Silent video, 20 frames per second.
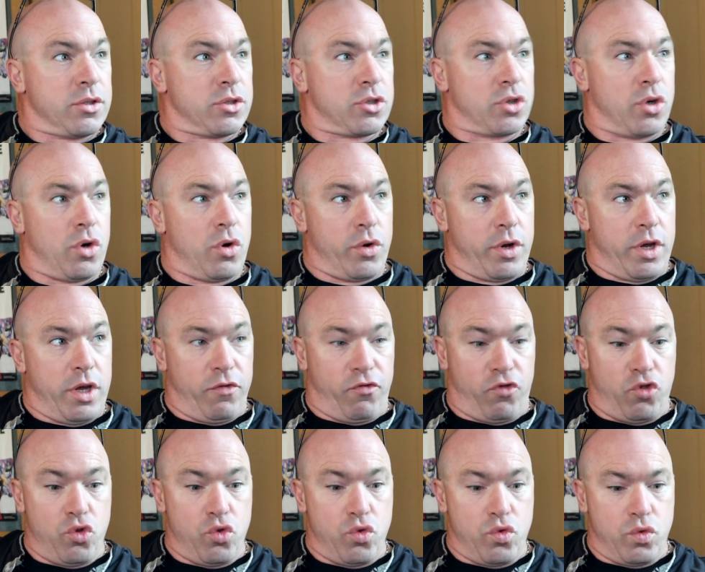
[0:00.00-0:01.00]
So
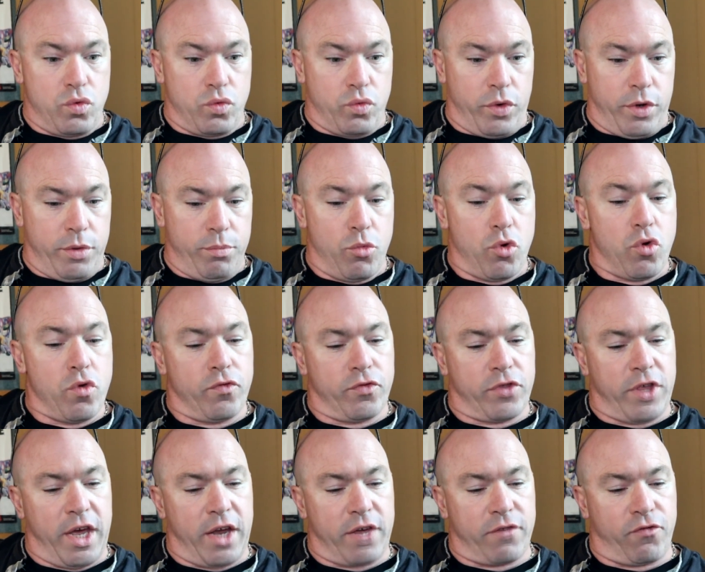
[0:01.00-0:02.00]
if you
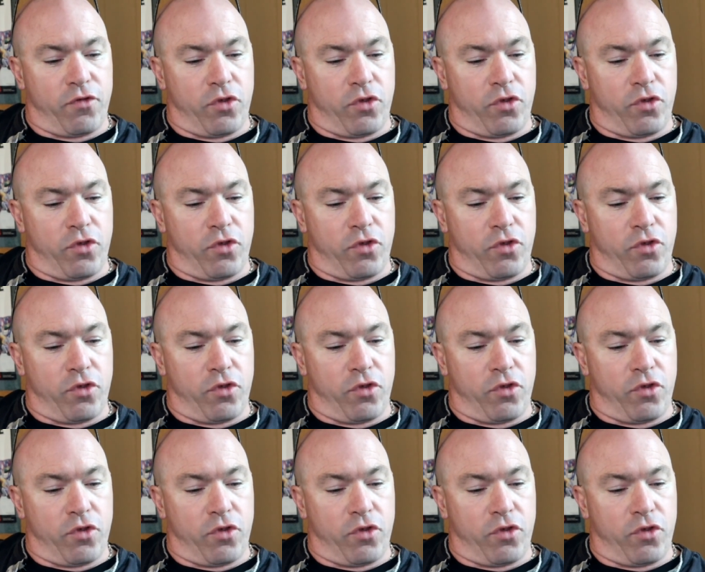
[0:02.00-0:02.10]
remove that